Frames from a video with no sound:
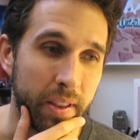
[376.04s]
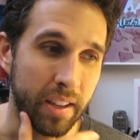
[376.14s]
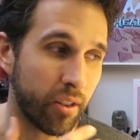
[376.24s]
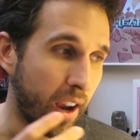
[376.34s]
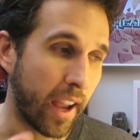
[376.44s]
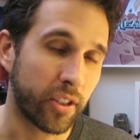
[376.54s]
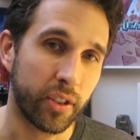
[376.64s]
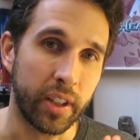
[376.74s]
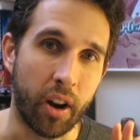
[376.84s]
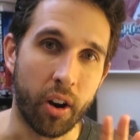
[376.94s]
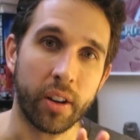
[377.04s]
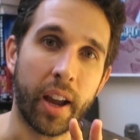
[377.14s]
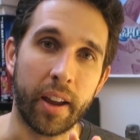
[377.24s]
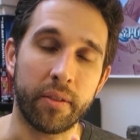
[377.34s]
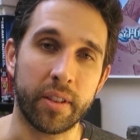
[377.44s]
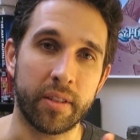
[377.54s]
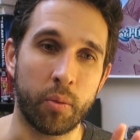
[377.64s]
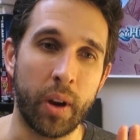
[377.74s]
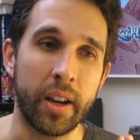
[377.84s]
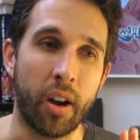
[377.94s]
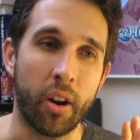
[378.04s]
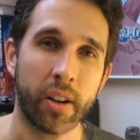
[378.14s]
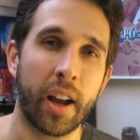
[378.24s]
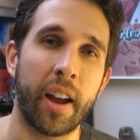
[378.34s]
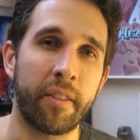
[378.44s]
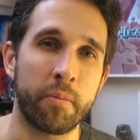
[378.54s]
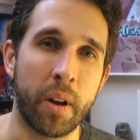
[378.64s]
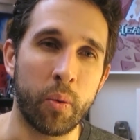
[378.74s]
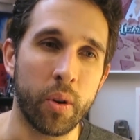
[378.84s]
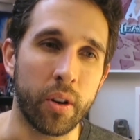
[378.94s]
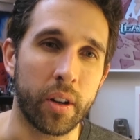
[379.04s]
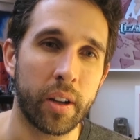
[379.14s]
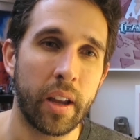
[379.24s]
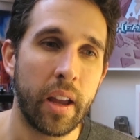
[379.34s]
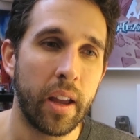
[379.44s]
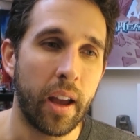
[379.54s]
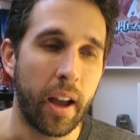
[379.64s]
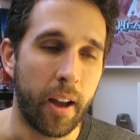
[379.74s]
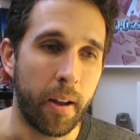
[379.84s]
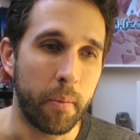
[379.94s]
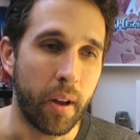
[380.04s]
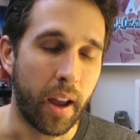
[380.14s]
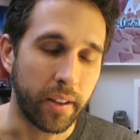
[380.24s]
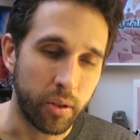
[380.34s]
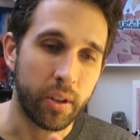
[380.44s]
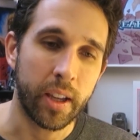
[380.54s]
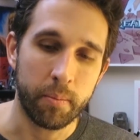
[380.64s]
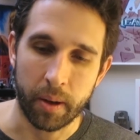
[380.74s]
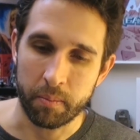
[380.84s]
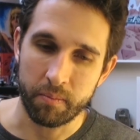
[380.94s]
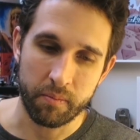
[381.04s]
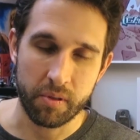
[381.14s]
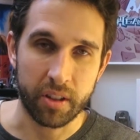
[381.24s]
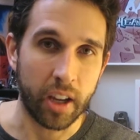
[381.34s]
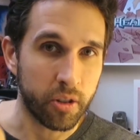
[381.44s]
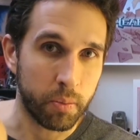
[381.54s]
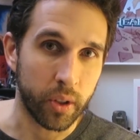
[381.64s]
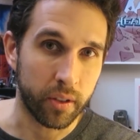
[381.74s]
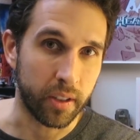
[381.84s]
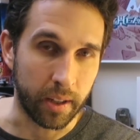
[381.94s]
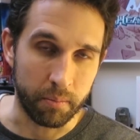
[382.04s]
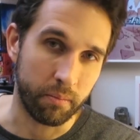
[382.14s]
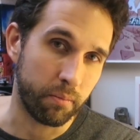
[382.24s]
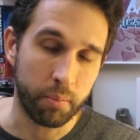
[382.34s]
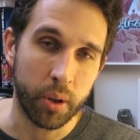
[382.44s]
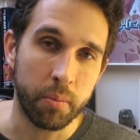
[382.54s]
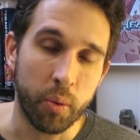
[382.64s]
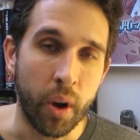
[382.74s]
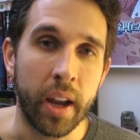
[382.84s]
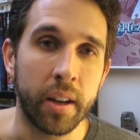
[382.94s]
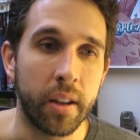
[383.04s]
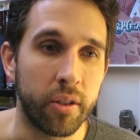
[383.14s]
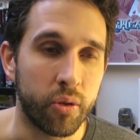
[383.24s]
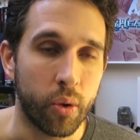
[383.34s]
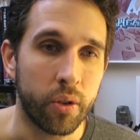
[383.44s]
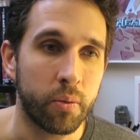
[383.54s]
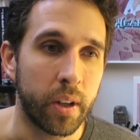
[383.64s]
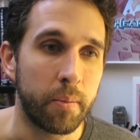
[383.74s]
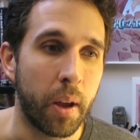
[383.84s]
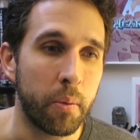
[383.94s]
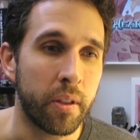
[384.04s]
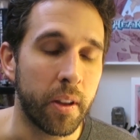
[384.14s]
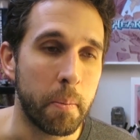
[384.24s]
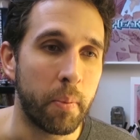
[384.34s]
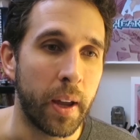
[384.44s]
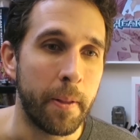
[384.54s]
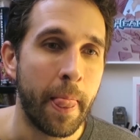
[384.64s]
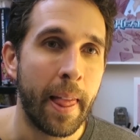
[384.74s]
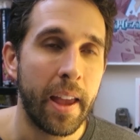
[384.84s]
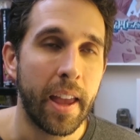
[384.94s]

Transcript: these are actually archives. It's a way to archive my work. I do keep my sketchbooks and I put them away in drawers when I'm done with them, but